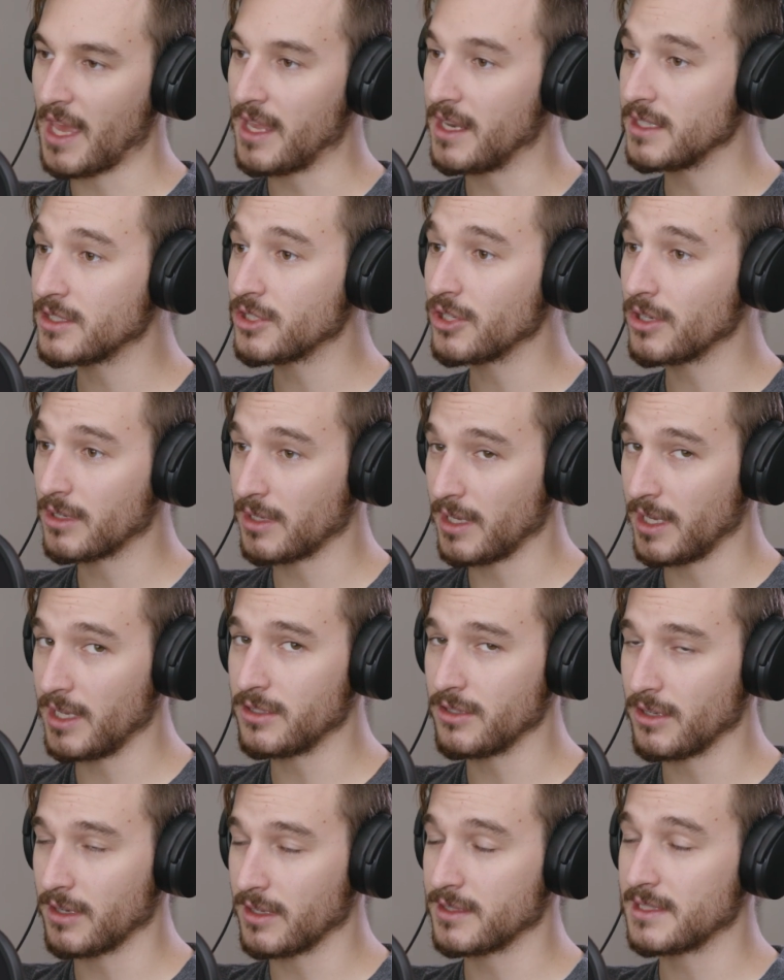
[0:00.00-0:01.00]
And it
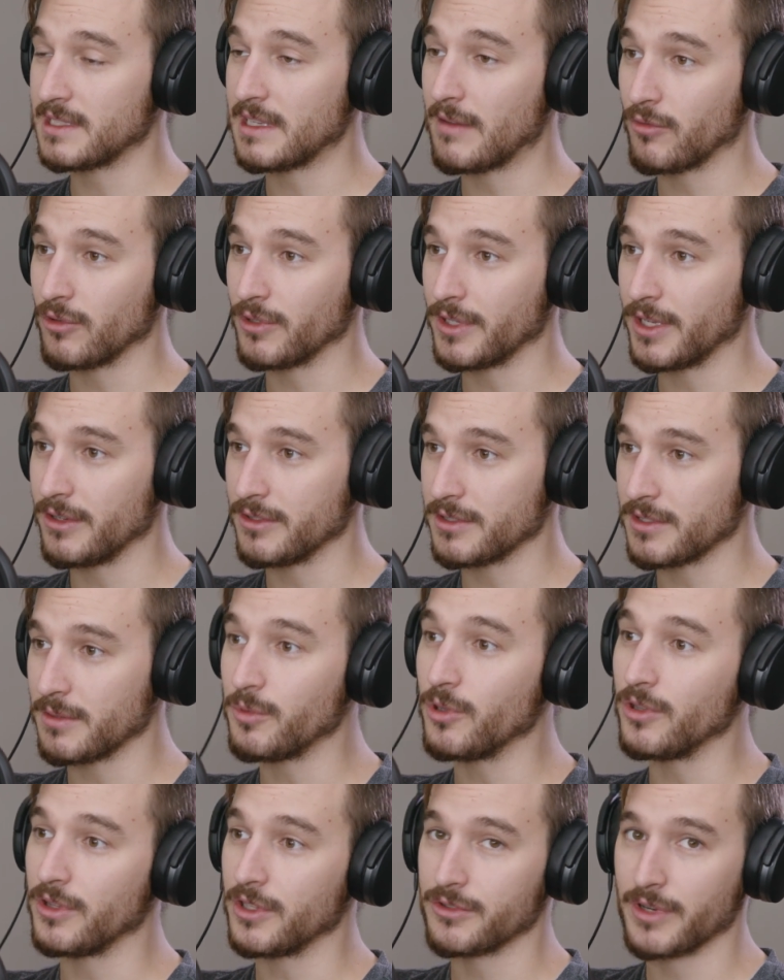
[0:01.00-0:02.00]
took us several years to
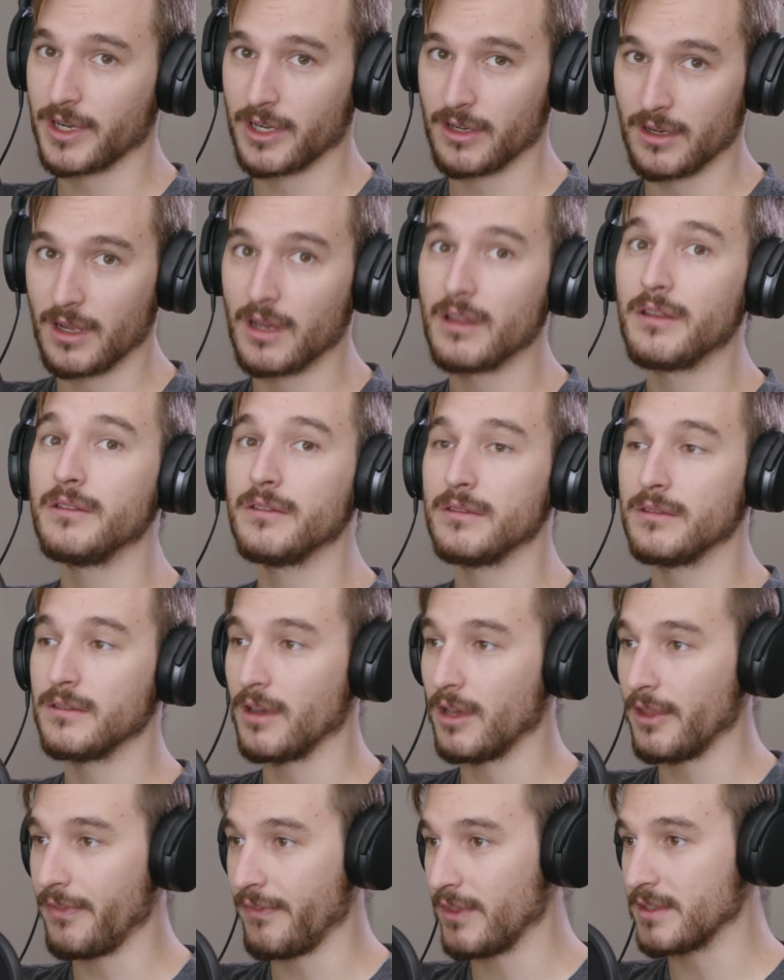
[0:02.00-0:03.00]
pull the trigger
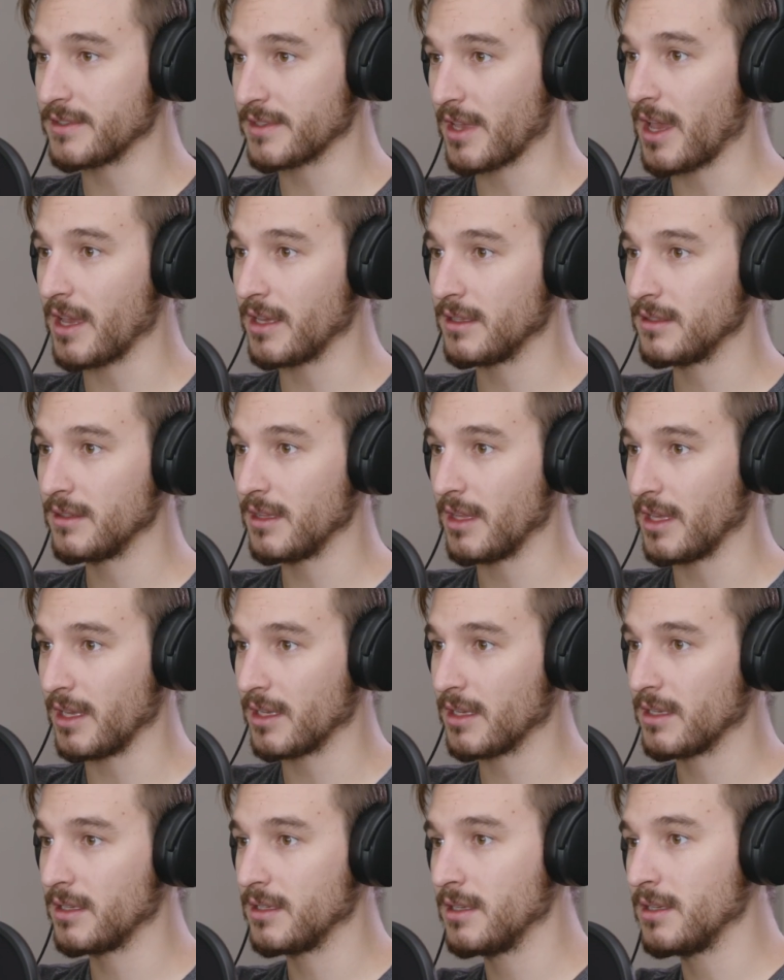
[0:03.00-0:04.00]
on this guy. And when you
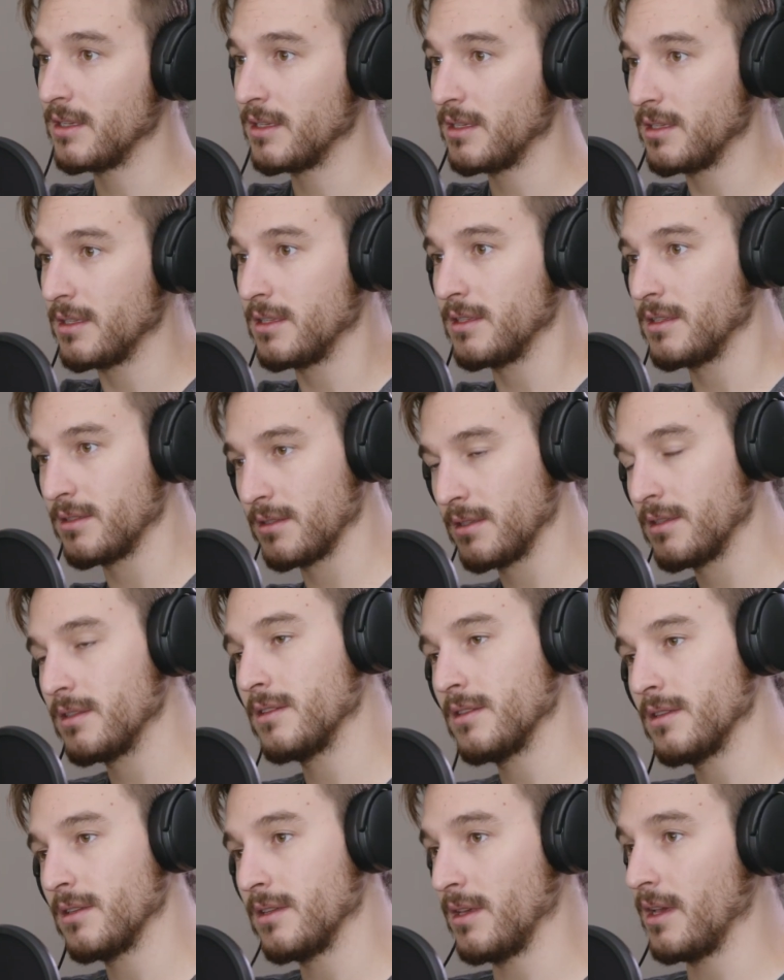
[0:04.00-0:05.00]
did it, it was still like,
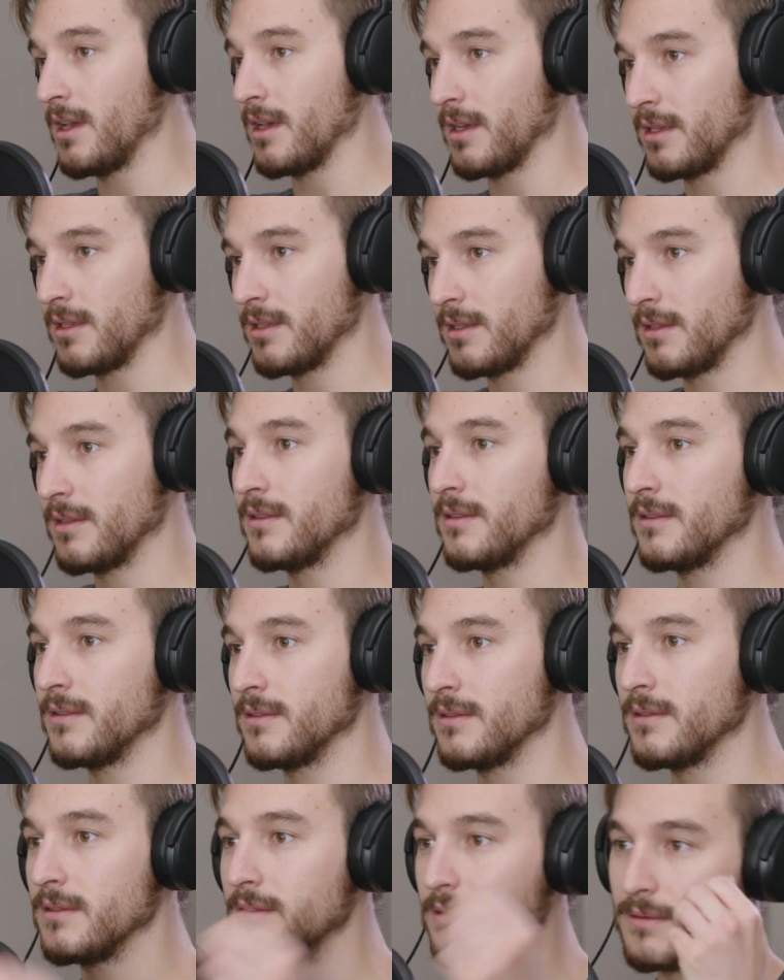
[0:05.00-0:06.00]
you were excited, but you were also
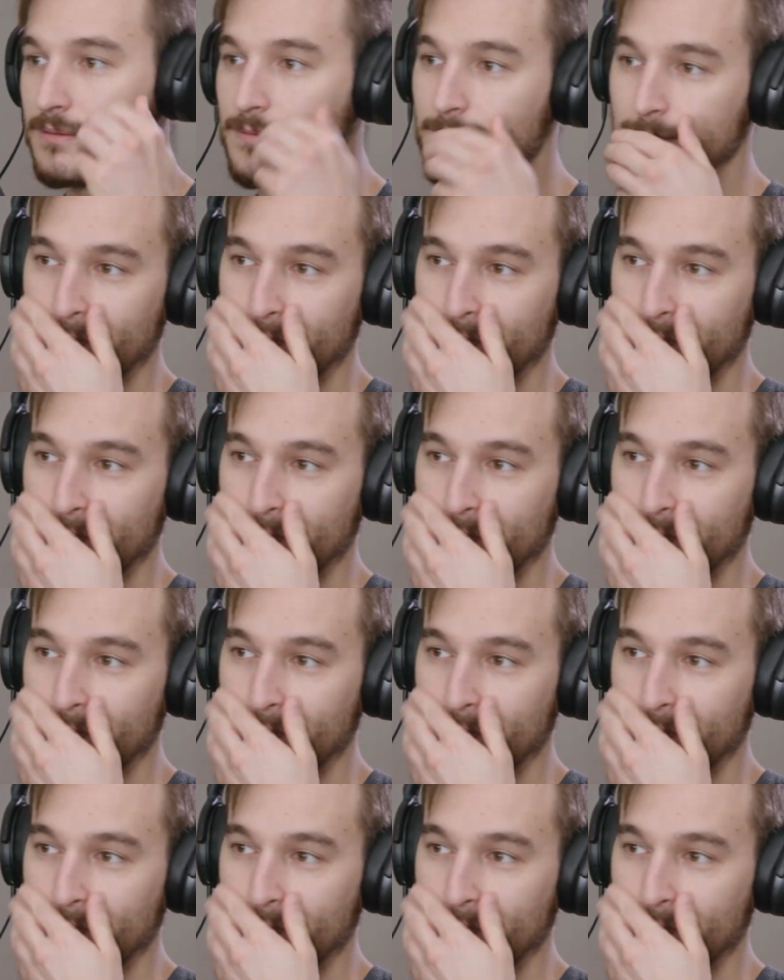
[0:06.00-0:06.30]
very nervous.